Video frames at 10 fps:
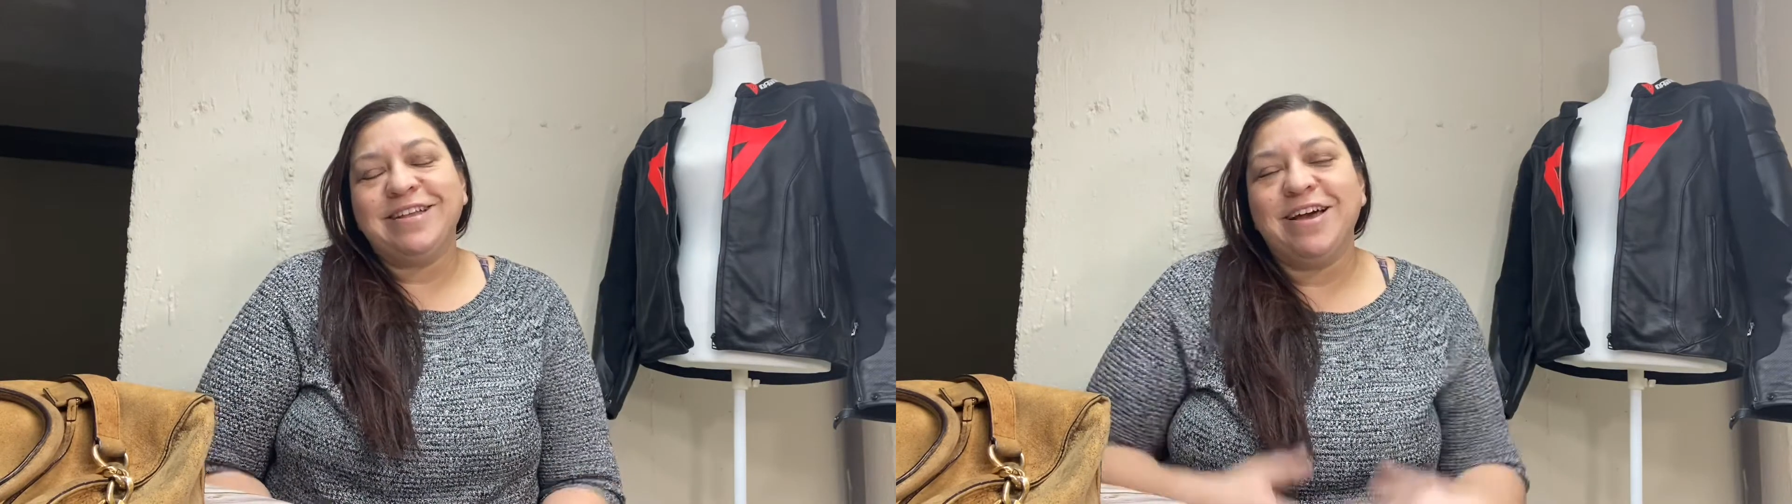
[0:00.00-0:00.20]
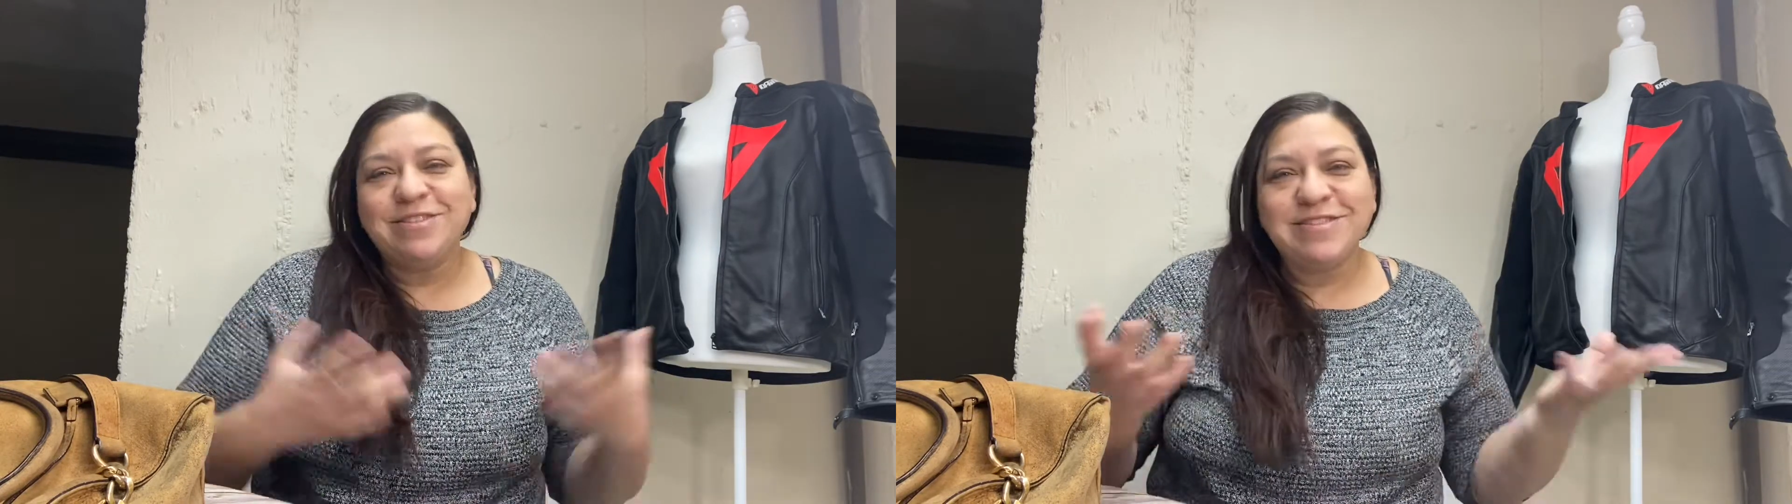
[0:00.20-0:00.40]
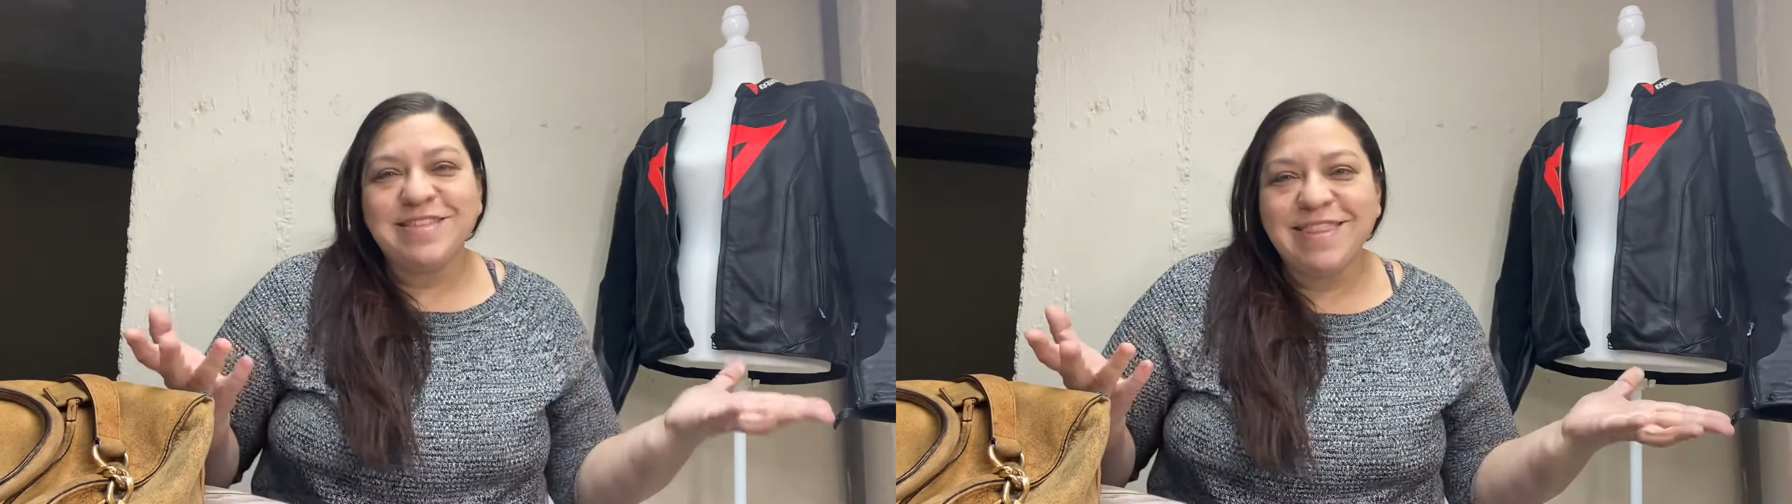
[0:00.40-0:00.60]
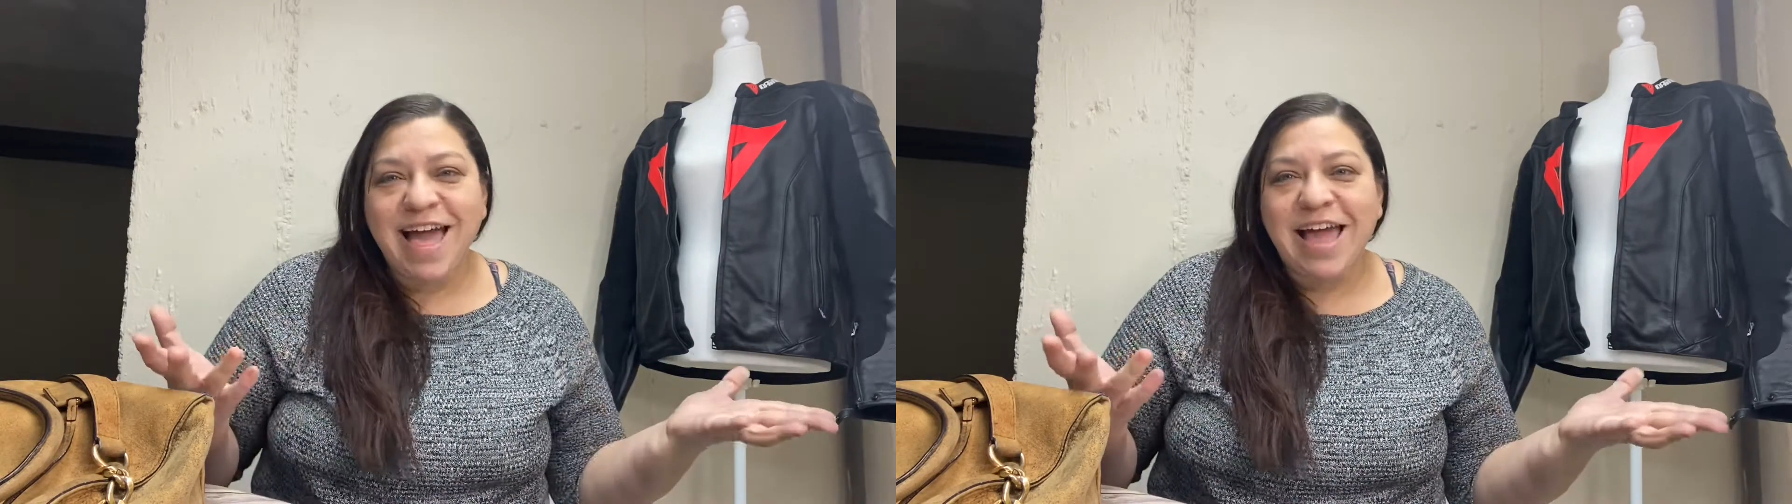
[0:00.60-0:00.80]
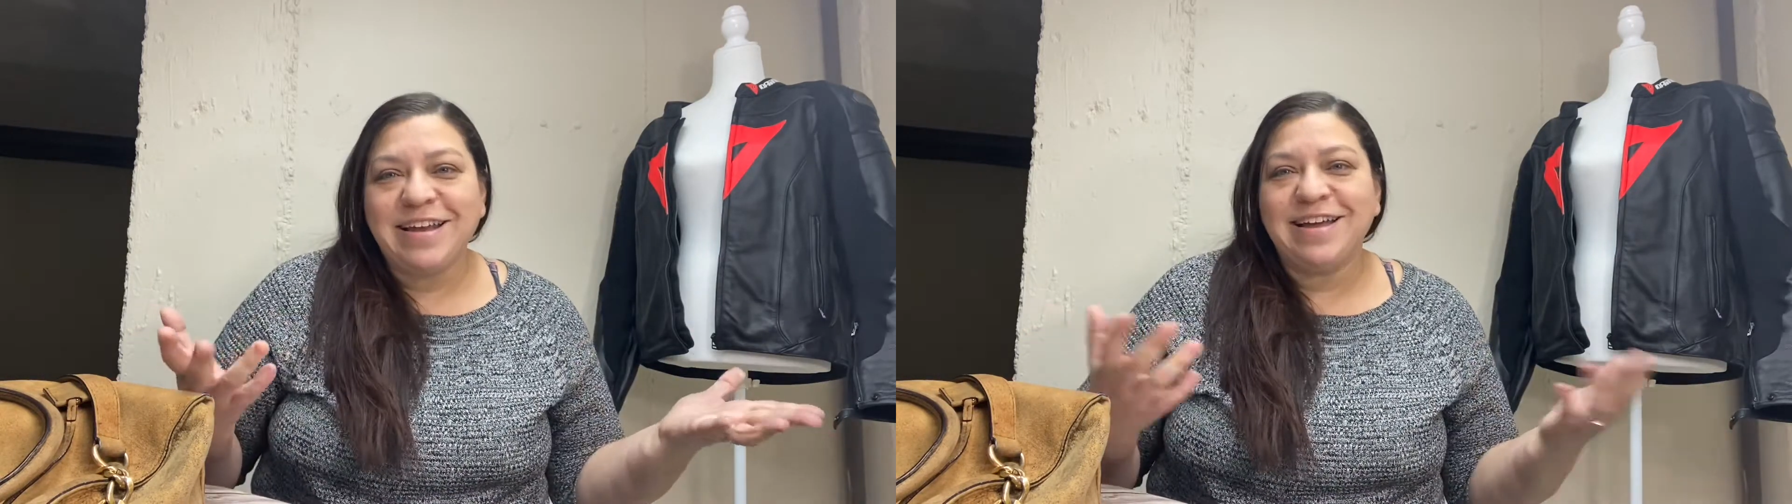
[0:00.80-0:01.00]
than
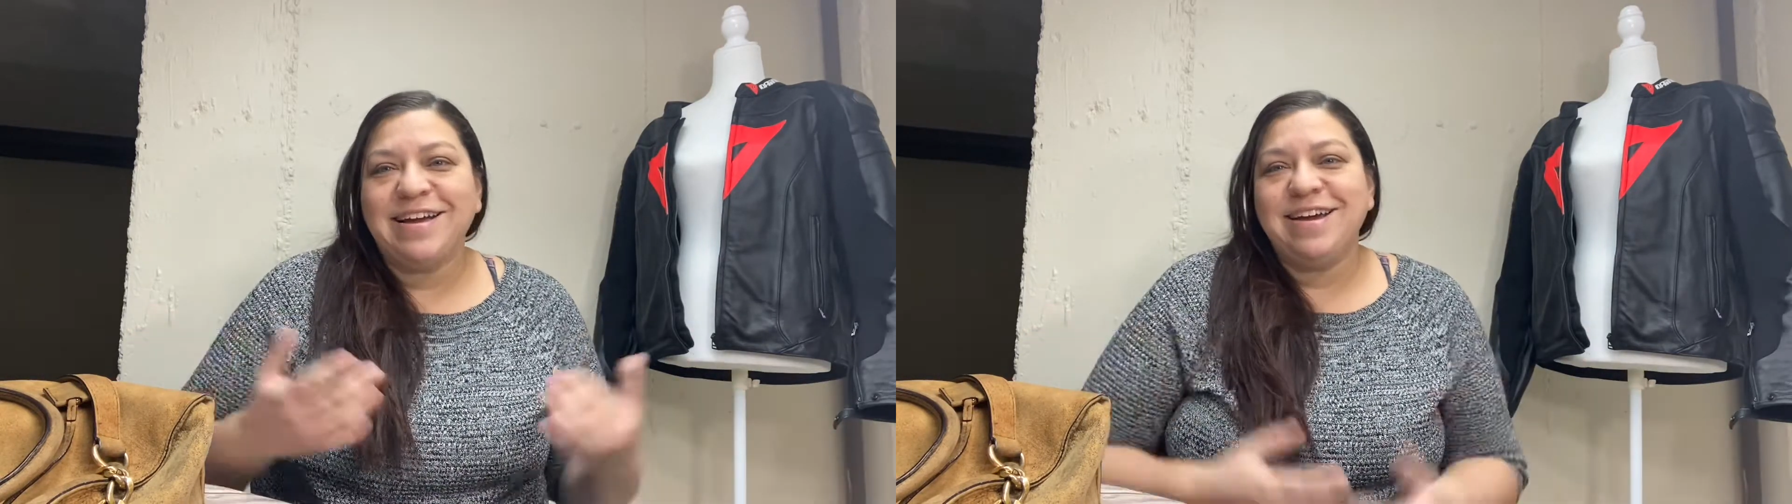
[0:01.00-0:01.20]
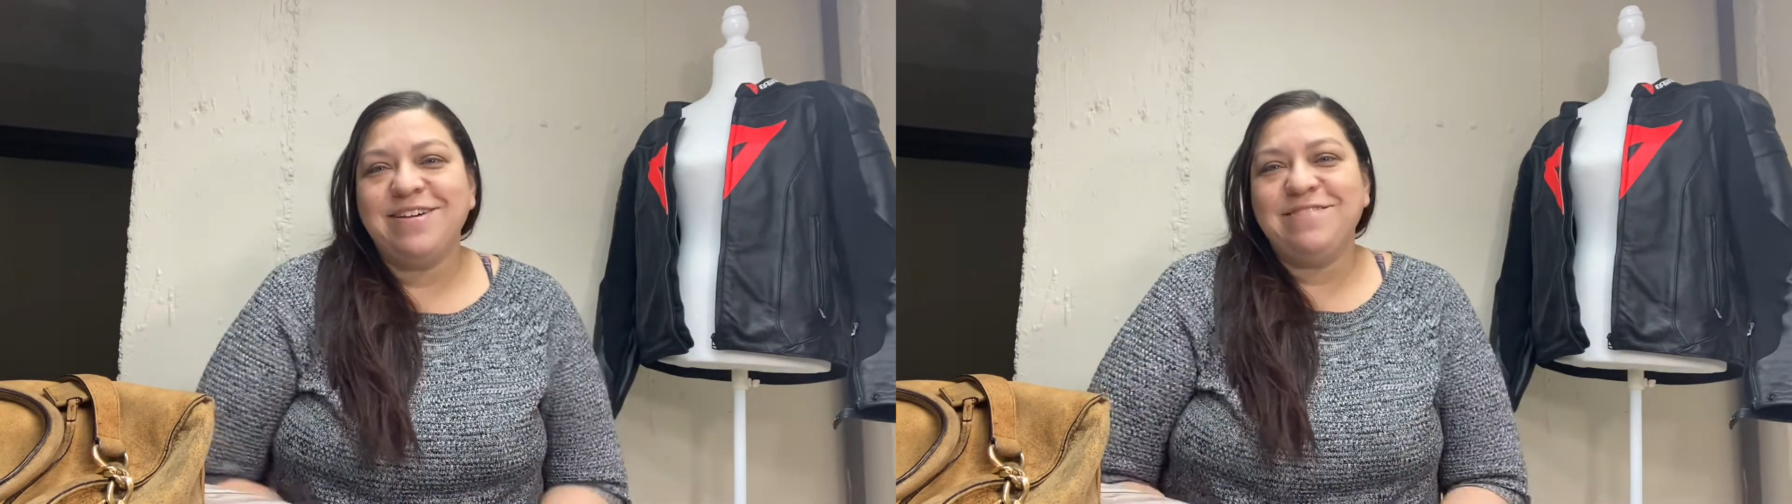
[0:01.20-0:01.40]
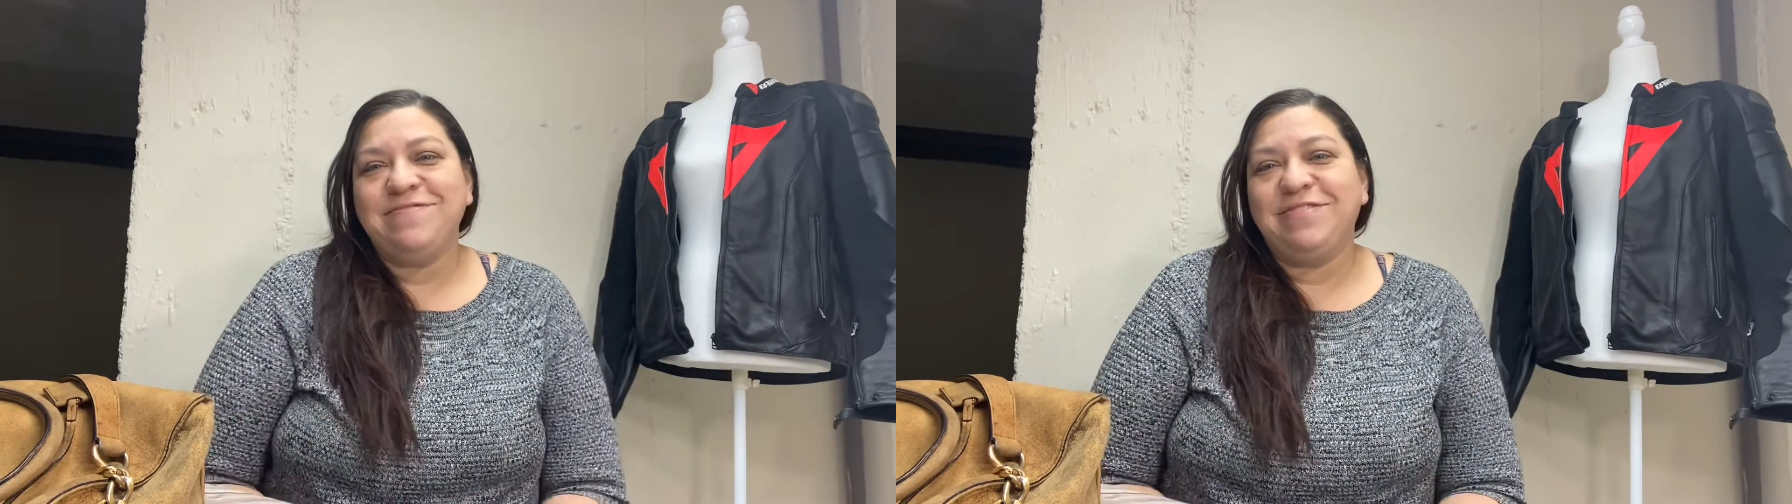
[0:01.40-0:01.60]
that, I